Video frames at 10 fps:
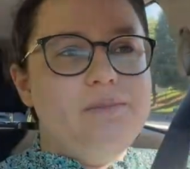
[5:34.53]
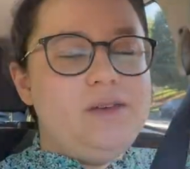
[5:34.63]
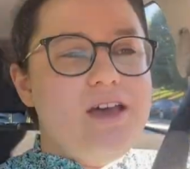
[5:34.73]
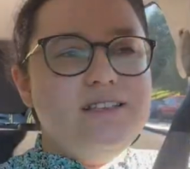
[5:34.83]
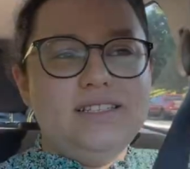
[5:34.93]

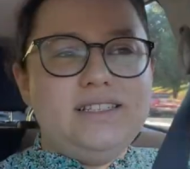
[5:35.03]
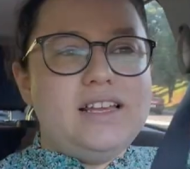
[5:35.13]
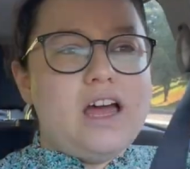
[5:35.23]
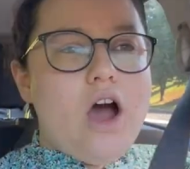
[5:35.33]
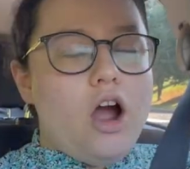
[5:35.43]
Because
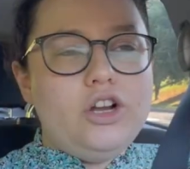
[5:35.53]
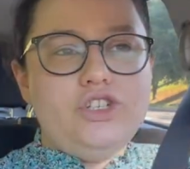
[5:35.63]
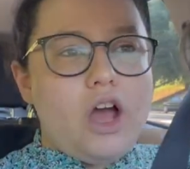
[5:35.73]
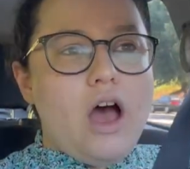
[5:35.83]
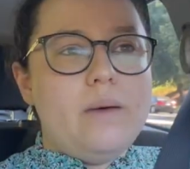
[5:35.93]
our
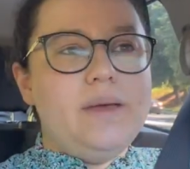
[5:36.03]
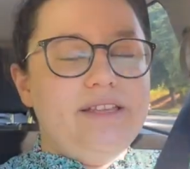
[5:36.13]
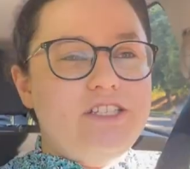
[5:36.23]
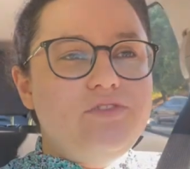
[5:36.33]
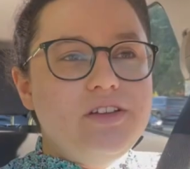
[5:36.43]
job
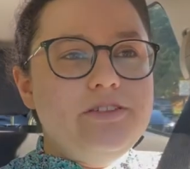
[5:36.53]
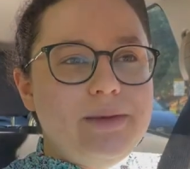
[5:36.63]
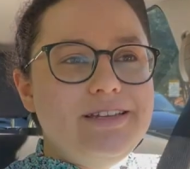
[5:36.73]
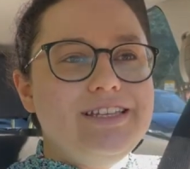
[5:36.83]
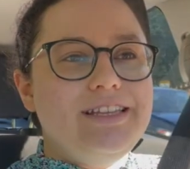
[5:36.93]
is
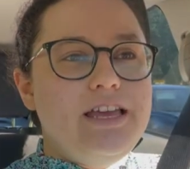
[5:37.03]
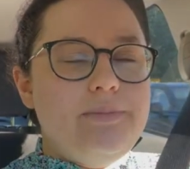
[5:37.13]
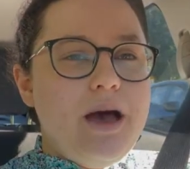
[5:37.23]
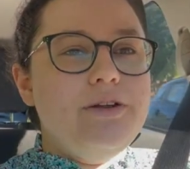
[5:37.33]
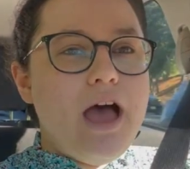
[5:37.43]
fundamentally
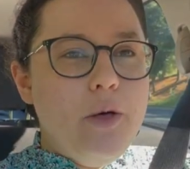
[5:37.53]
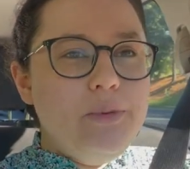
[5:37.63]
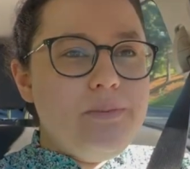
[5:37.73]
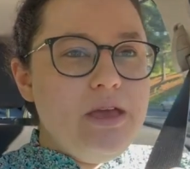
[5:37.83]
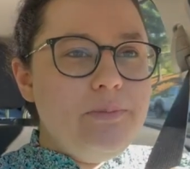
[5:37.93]
about
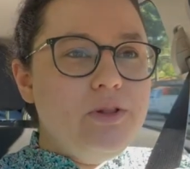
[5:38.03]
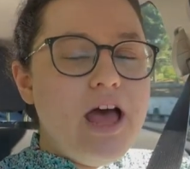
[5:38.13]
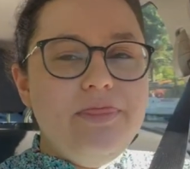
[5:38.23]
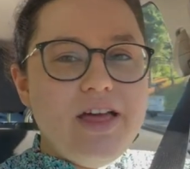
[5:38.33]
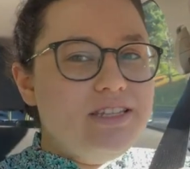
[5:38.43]
helping people,
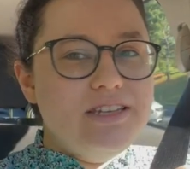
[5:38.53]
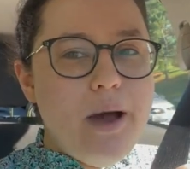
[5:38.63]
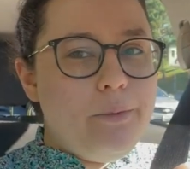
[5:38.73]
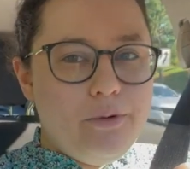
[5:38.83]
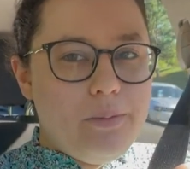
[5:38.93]
and that's
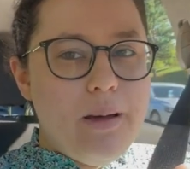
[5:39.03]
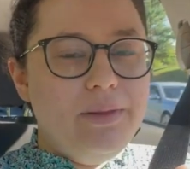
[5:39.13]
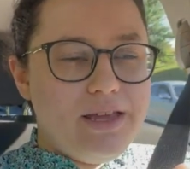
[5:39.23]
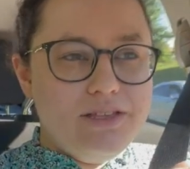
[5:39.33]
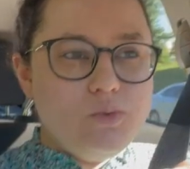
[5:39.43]
not what
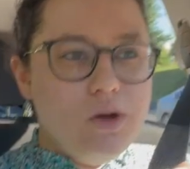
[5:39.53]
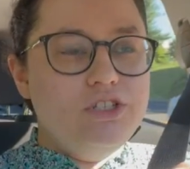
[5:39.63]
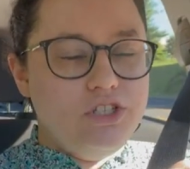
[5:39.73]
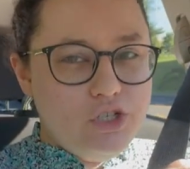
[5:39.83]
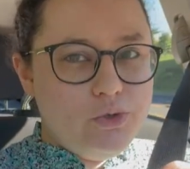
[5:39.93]
Republicans
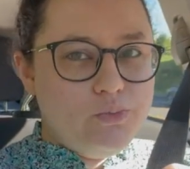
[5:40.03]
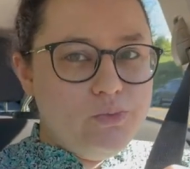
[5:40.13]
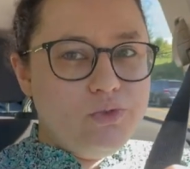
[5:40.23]
want to do.